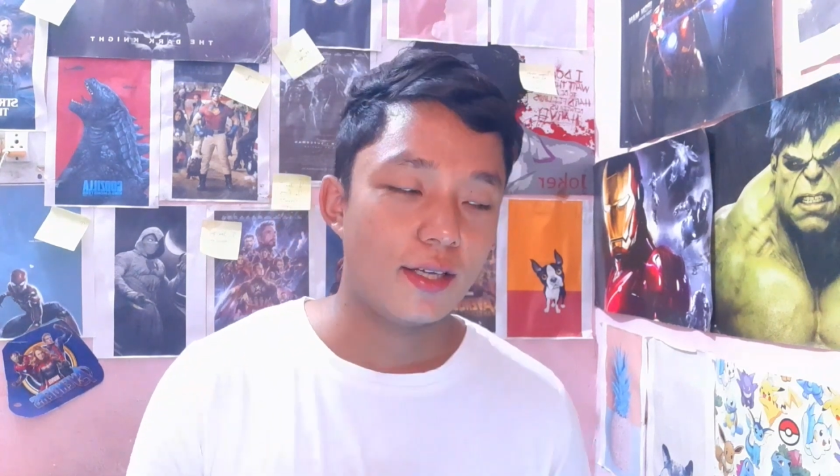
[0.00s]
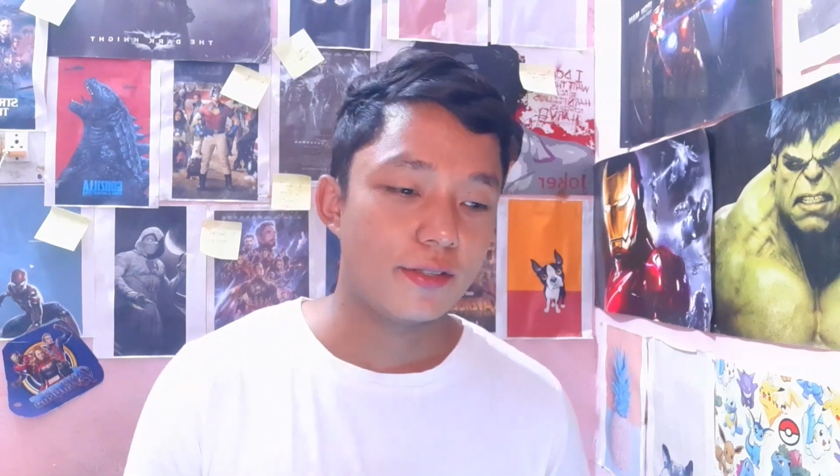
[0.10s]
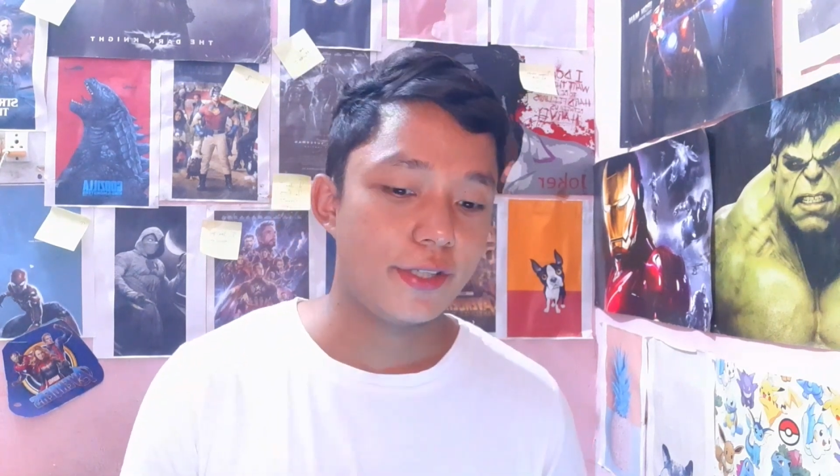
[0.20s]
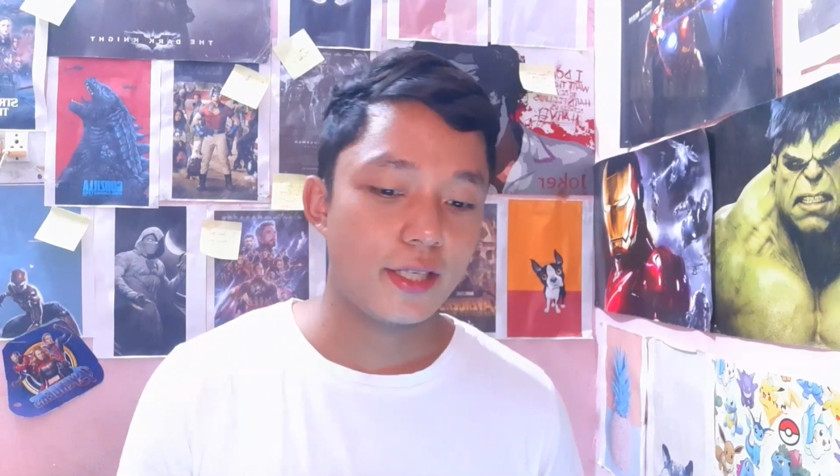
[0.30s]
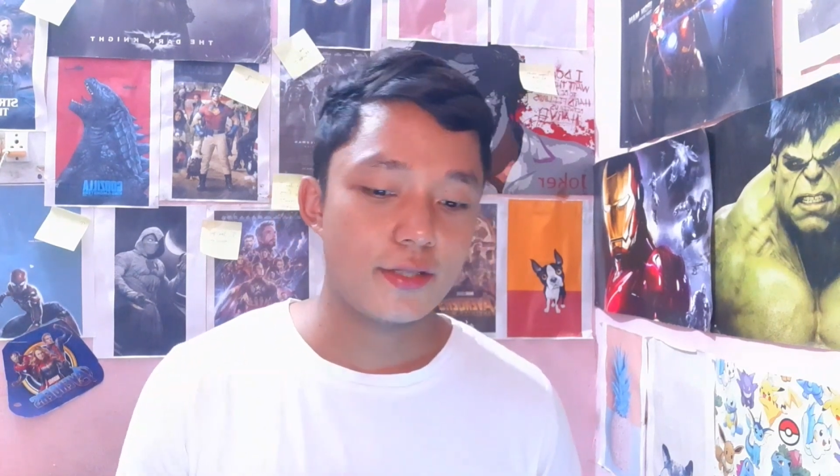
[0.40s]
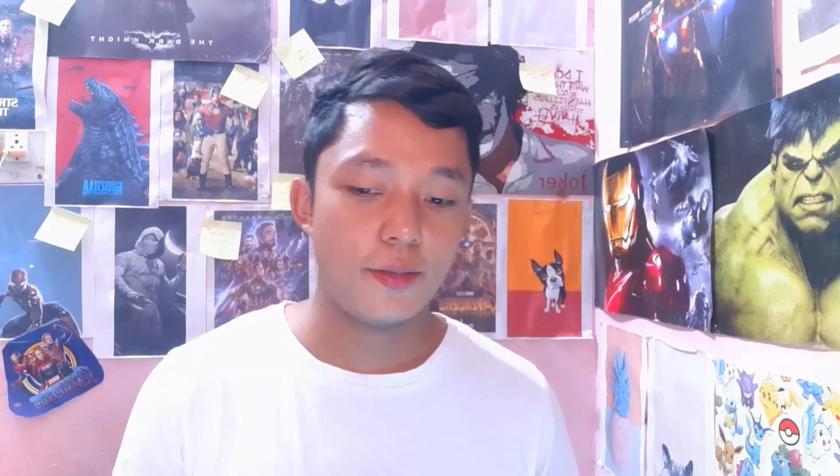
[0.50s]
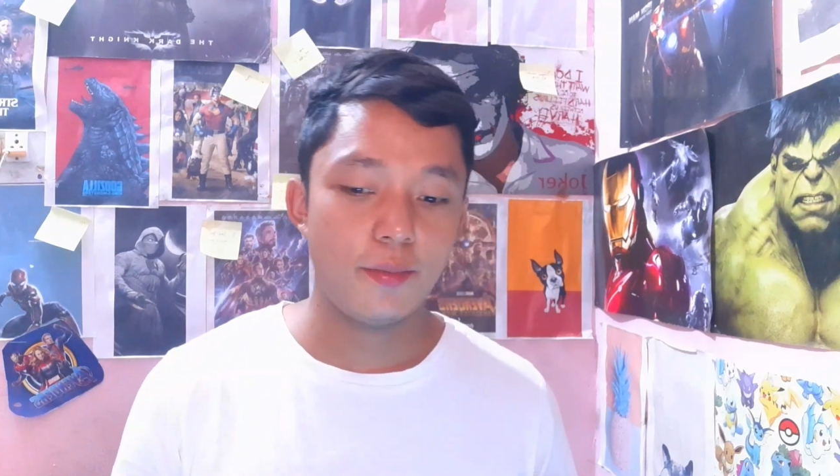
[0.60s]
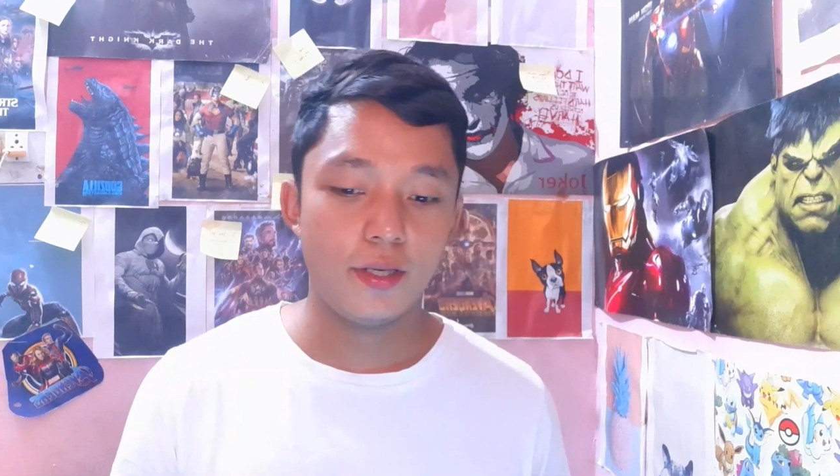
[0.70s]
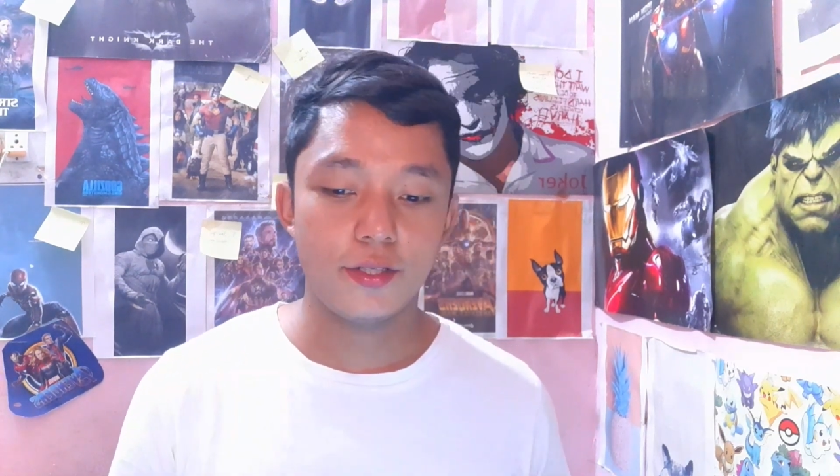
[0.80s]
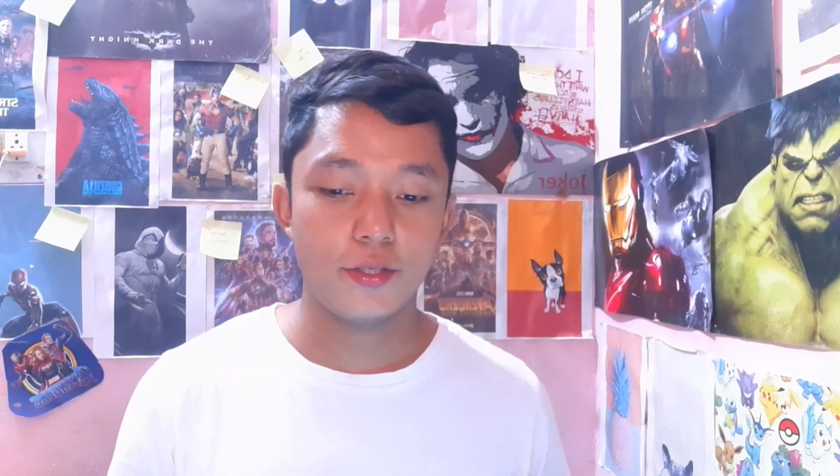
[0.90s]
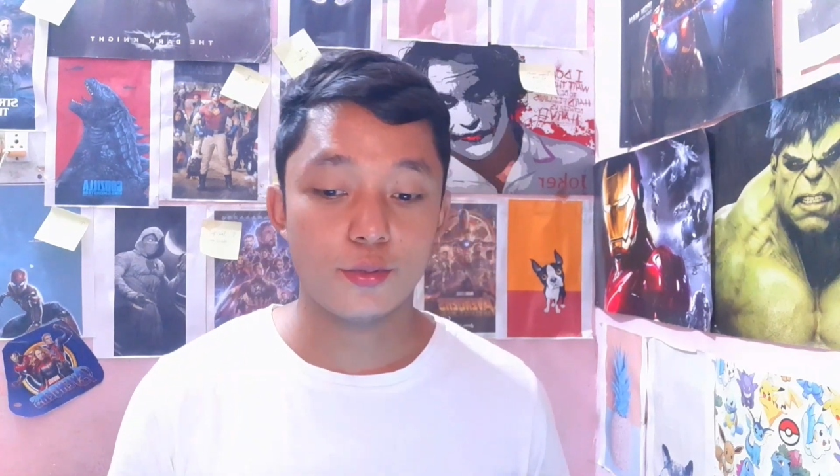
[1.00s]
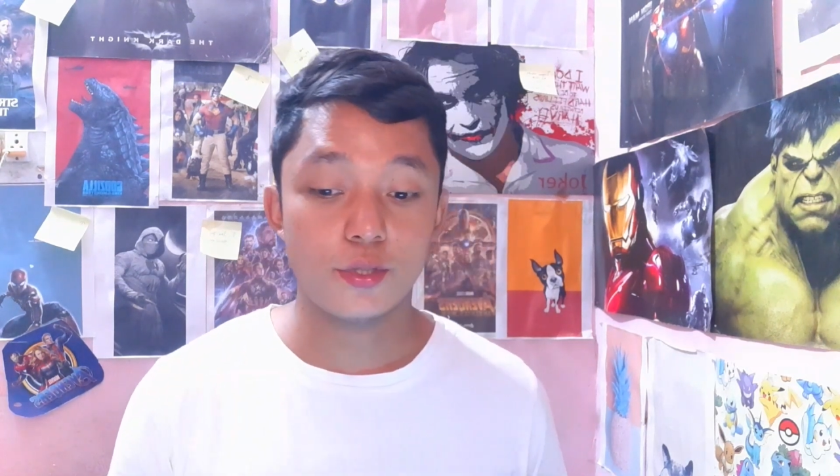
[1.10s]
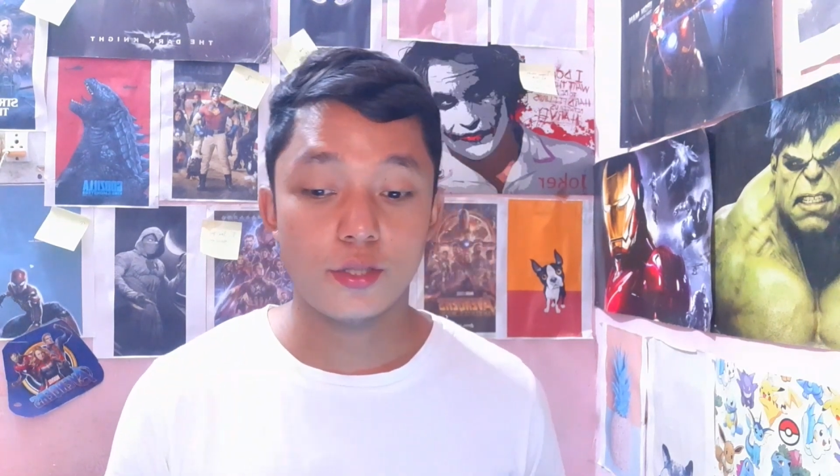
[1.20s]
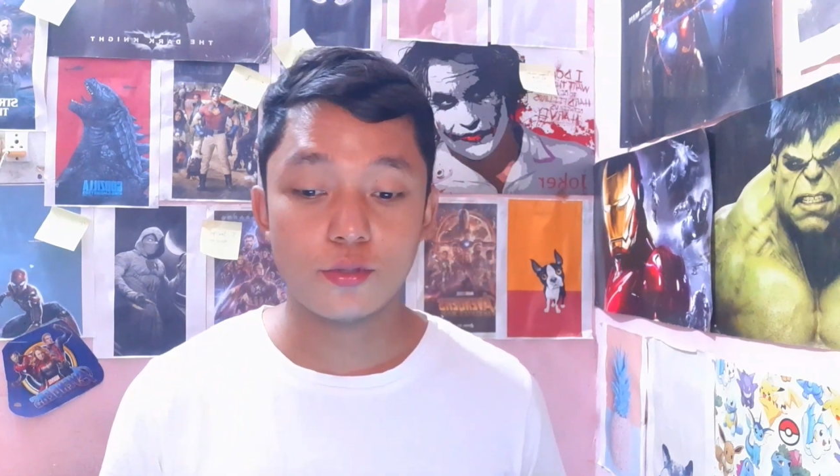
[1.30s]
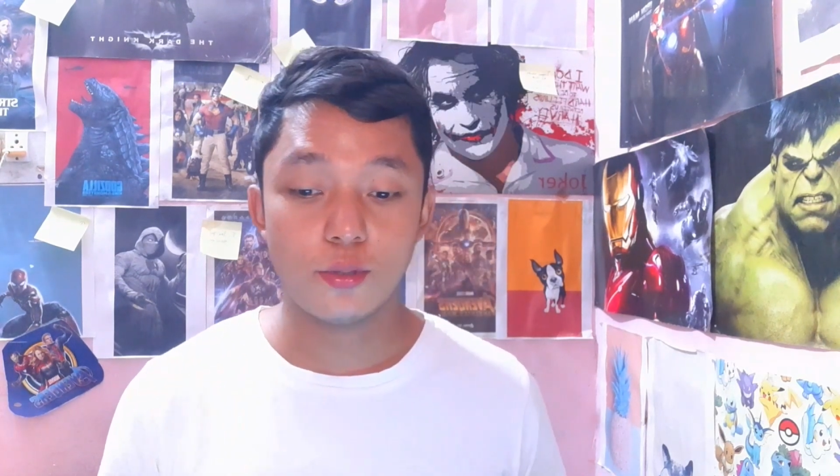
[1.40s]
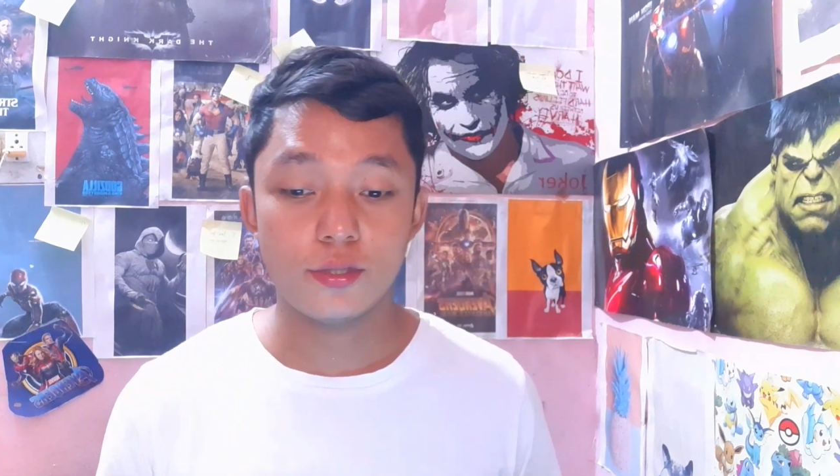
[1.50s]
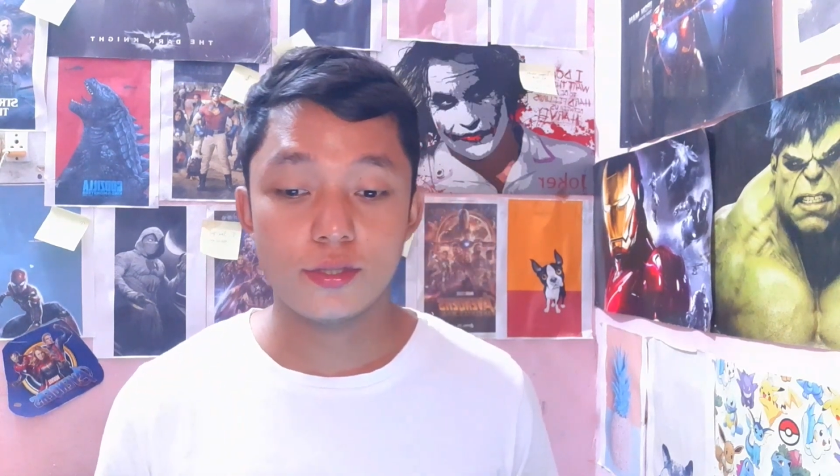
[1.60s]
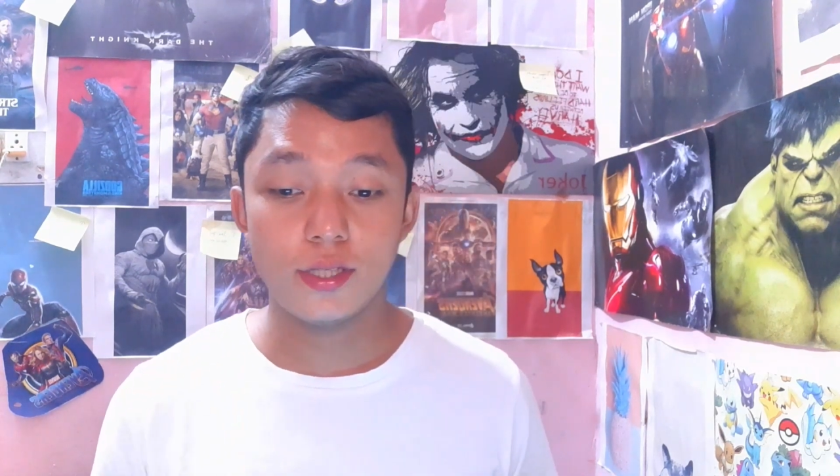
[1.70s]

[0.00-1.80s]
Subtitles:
She has the ability to sense all this